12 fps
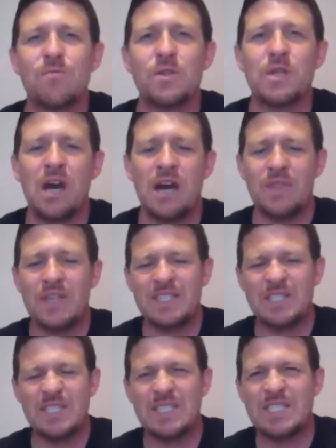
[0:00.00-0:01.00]
with God
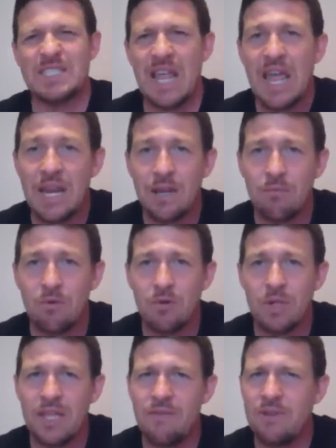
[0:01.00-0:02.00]
that's
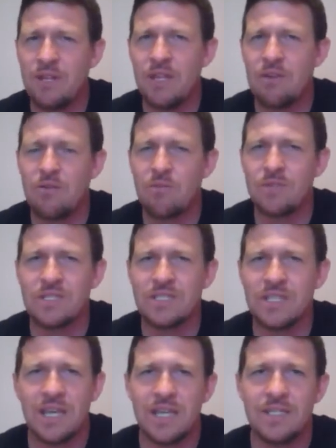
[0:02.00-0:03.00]
sustainable even in your
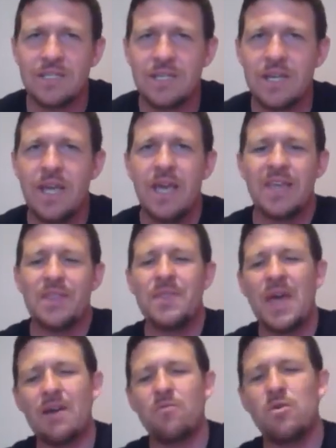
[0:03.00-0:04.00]
mistakes
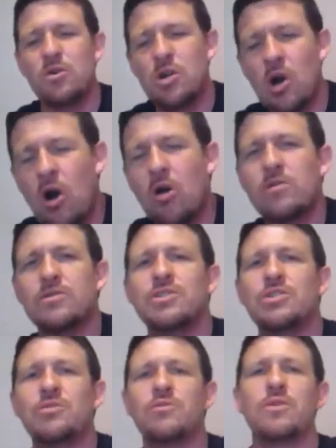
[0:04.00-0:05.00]
that will cause
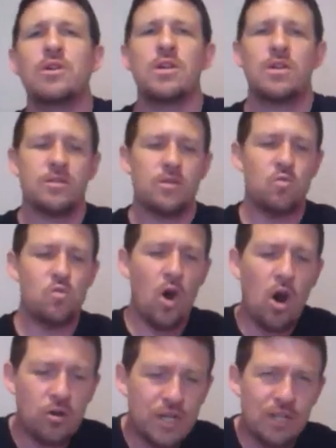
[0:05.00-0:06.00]
you to
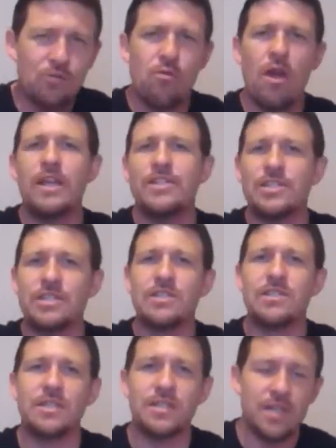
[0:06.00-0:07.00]
walk in
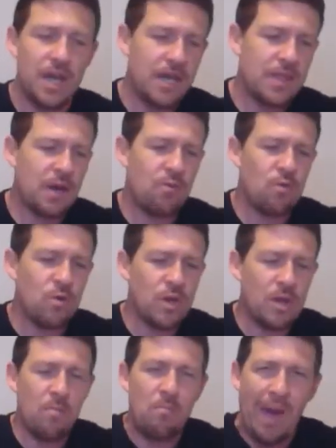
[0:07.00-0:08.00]
righteousness that will
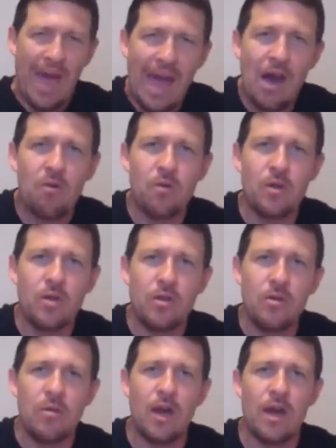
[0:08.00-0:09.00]
empower
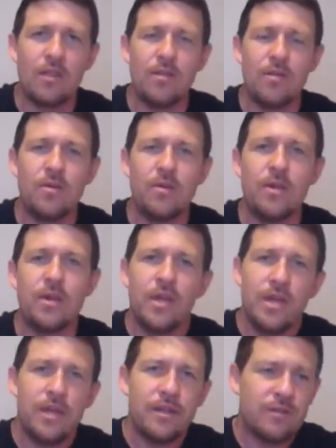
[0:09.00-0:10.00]
you hallelujah
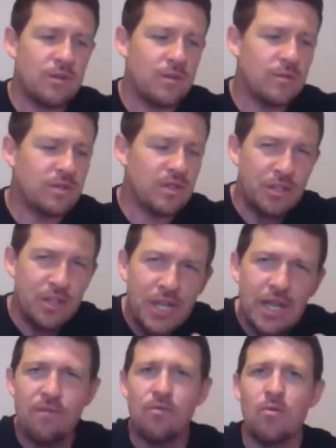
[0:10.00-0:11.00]
to to
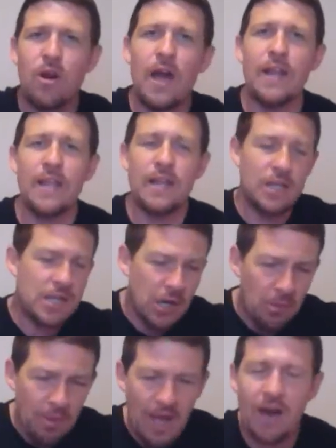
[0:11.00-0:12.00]
live right and to
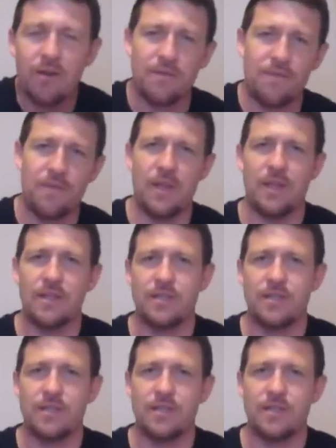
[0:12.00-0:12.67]
come out of things.